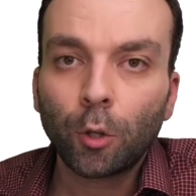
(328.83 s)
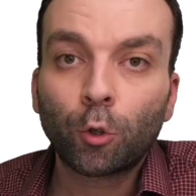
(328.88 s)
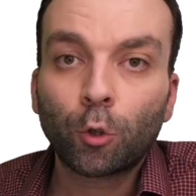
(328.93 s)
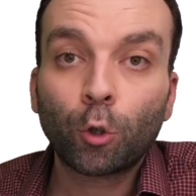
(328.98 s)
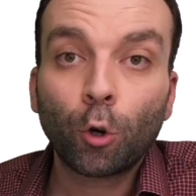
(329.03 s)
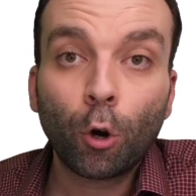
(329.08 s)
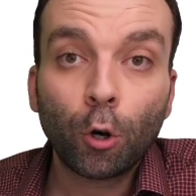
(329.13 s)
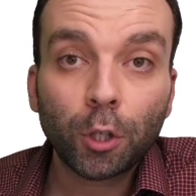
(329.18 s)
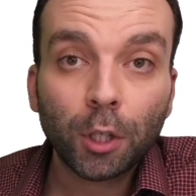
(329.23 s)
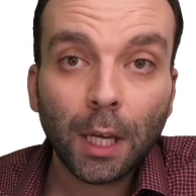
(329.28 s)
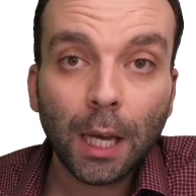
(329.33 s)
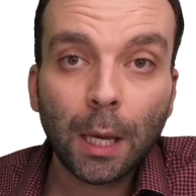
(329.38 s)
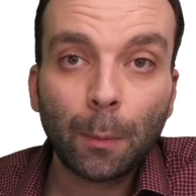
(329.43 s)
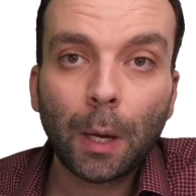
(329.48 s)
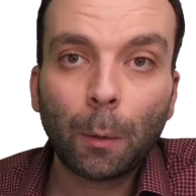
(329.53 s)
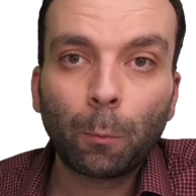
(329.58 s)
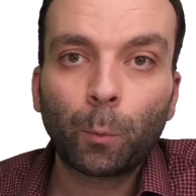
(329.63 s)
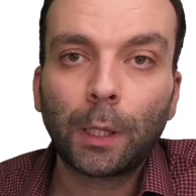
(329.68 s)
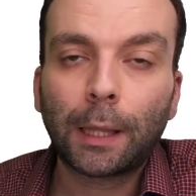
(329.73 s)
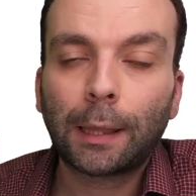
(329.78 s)
Church
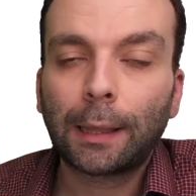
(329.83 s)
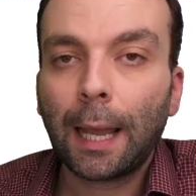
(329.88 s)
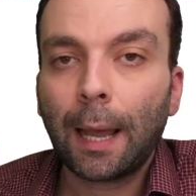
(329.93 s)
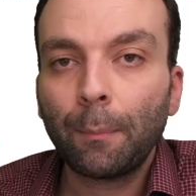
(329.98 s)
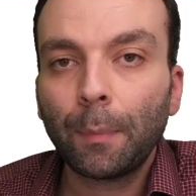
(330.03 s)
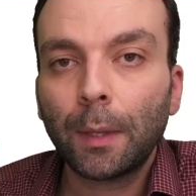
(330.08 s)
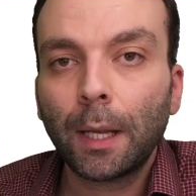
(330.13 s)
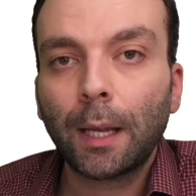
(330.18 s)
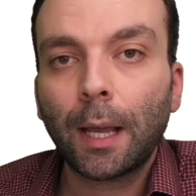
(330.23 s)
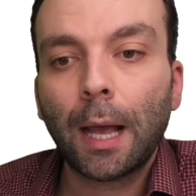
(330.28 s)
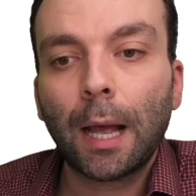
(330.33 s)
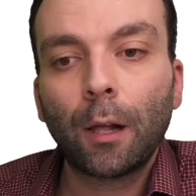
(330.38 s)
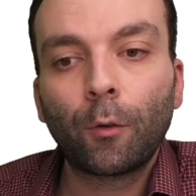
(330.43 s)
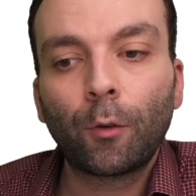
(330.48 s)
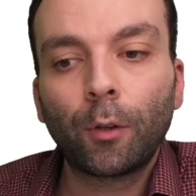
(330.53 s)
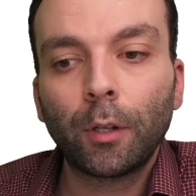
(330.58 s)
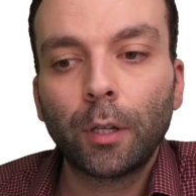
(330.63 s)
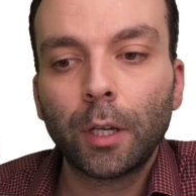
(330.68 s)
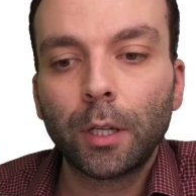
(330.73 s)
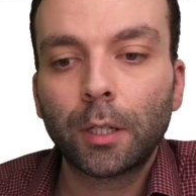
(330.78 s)
came up with lambda
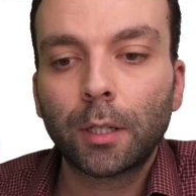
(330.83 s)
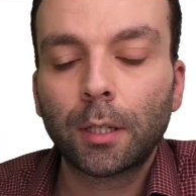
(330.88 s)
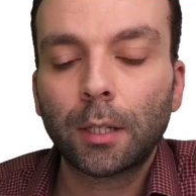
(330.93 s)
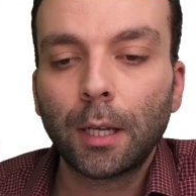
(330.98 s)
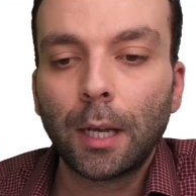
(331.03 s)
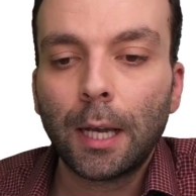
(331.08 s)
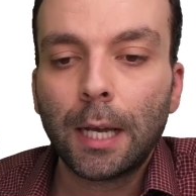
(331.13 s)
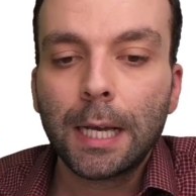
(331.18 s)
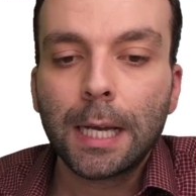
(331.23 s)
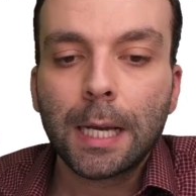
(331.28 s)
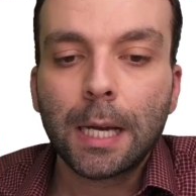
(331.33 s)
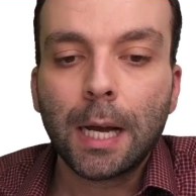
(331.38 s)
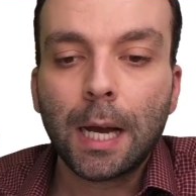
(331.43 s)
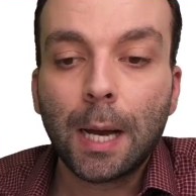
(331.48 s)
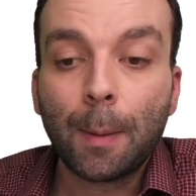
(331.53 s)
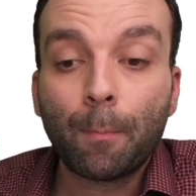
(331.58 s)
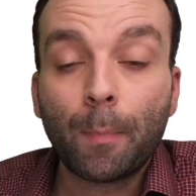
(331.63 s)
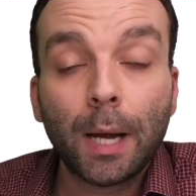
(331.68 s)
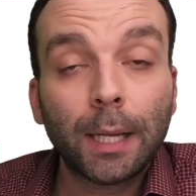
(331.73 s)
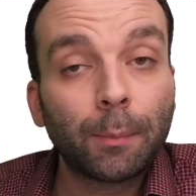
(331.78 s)
calculus,
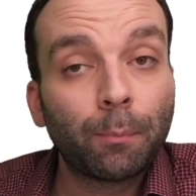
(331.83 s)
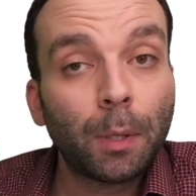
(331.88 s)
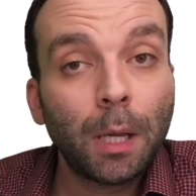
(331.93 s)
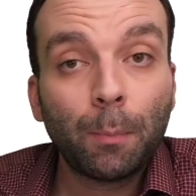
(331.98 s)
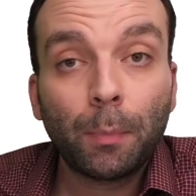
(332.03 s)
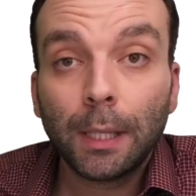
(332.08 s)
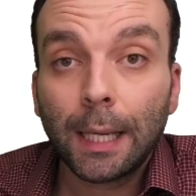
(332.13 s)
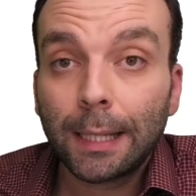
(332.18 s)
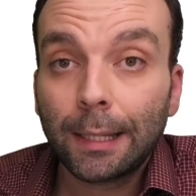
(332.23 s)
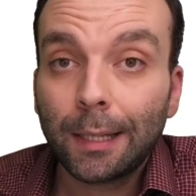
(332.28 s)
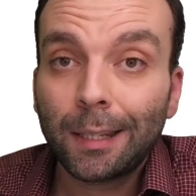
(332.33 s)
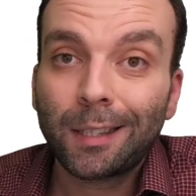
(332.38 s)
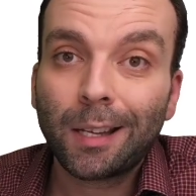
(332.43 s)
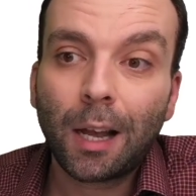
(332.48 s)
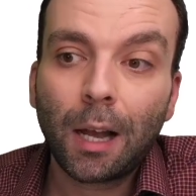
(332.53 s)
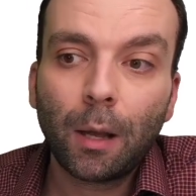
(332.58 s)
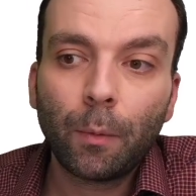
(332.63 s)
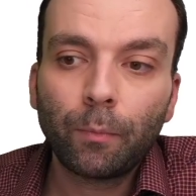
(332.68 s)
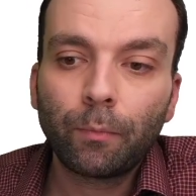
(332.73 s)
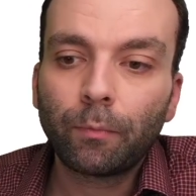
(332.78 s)
but people at the
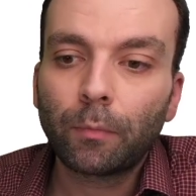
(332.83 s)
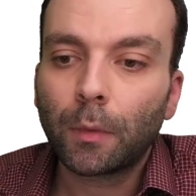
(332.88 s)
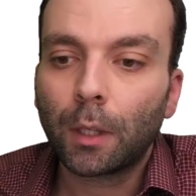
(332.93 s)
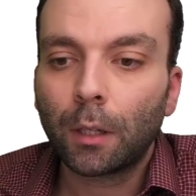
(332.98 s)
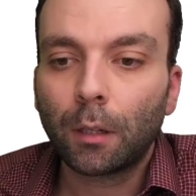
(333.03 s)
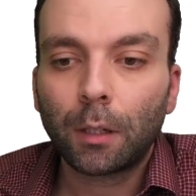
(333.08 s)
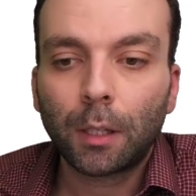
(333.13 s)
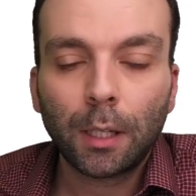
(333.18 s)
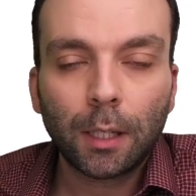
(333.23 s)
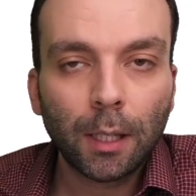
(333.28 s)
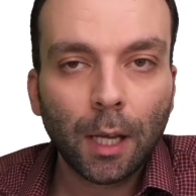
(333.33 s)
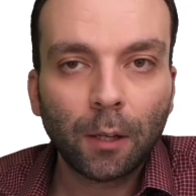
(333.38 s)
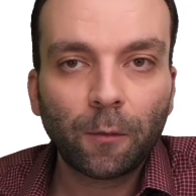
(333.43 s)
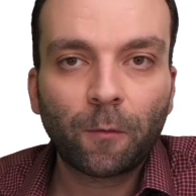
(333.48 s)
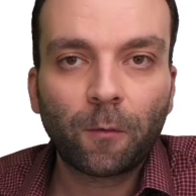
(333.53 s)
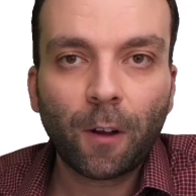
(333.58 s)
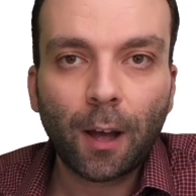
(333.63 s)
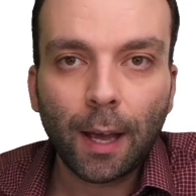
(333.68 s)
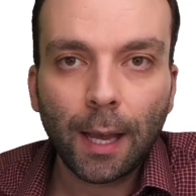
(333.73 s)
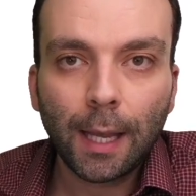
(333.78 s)
time did not
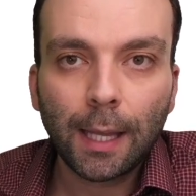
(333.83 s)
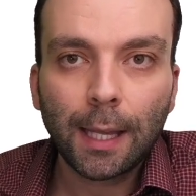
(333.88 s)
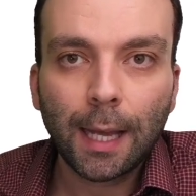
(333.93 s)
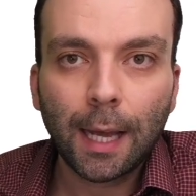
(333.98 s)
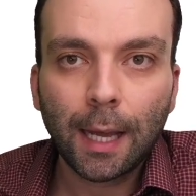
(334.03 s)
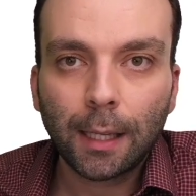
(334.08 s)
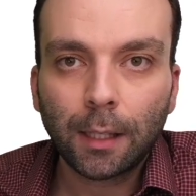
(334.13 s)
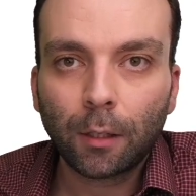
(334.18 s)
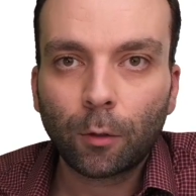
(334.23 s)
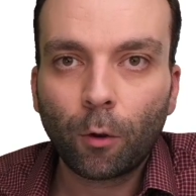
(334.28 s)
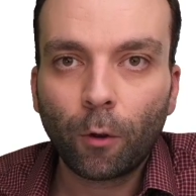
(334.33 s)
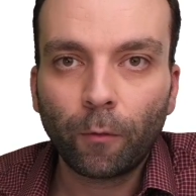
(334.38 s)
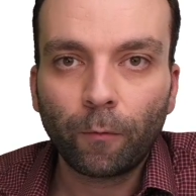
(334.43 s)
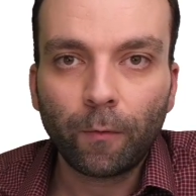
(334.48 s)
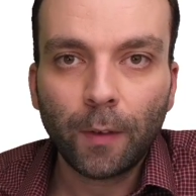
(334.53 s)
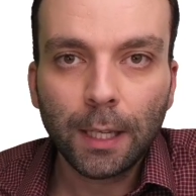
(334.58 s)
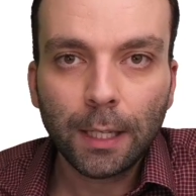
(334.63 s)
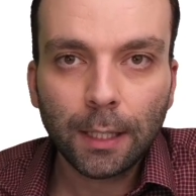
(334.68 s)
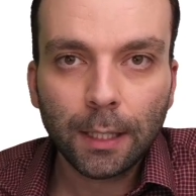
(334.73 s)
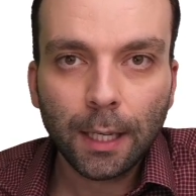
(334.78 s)
find that
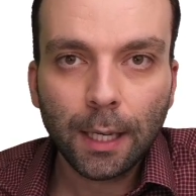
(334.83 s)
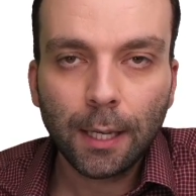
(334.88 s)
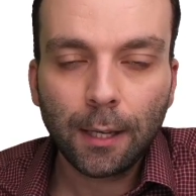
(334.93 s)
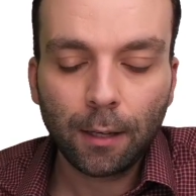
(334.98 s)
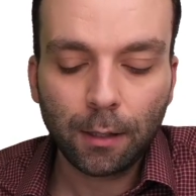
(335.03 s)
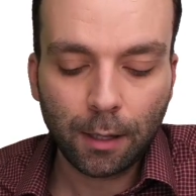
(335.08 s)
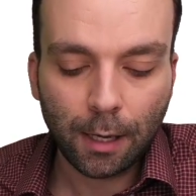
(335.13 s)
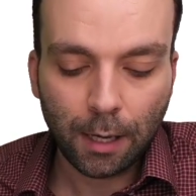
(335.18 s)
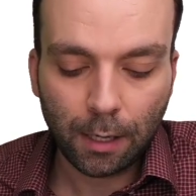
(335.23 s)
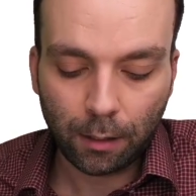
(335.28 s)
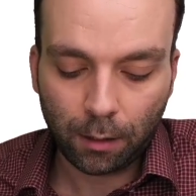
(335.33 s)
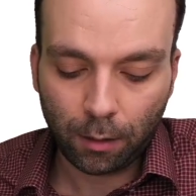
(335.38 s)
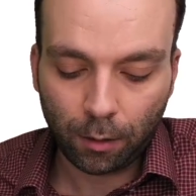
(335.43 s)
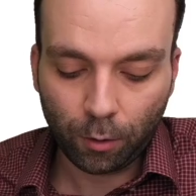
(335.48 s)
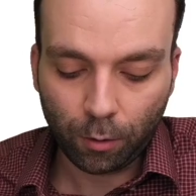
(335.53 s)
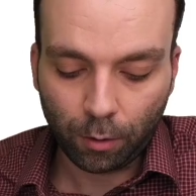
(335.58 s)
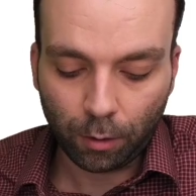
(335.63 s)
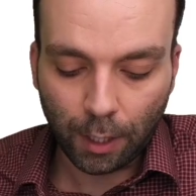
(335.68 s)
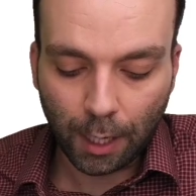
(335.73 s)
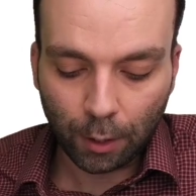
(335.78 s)
convincing, that,
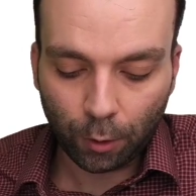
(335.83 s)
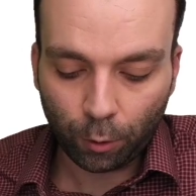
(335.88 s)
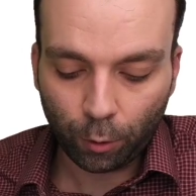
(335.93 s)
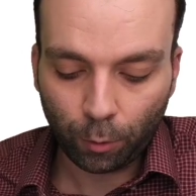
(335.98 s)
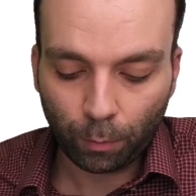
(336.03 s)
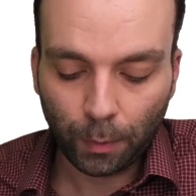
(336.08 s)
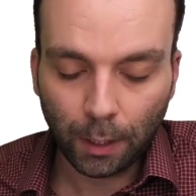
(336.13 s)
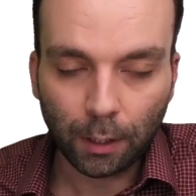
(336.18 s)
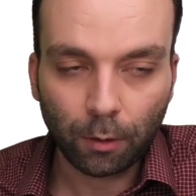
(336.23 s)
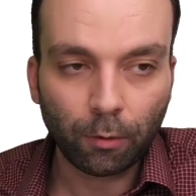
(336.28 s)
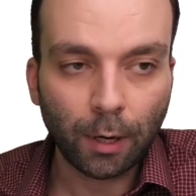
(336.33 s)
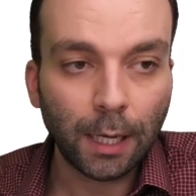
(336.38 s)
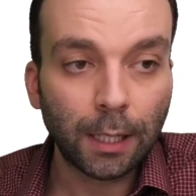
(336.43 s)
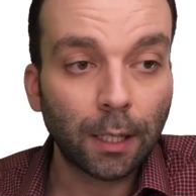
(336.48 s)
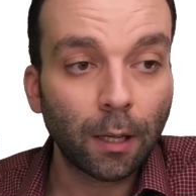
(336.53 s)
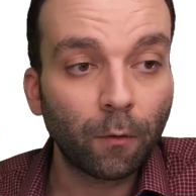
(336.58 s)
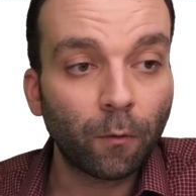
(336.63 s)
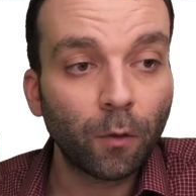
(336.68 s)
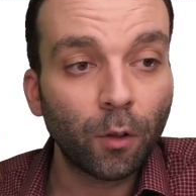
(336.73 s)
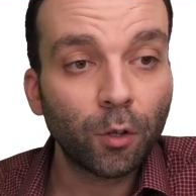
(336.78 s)
that should be the right
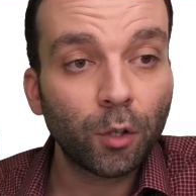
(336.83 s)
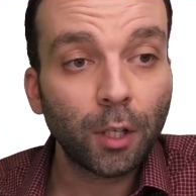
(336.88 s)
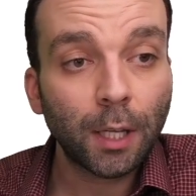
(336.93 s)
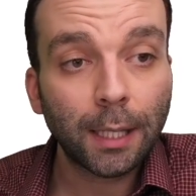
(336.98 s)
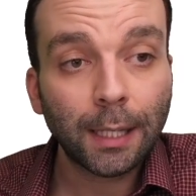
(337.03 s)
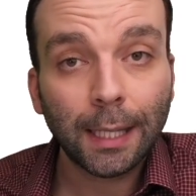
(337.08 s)
definition.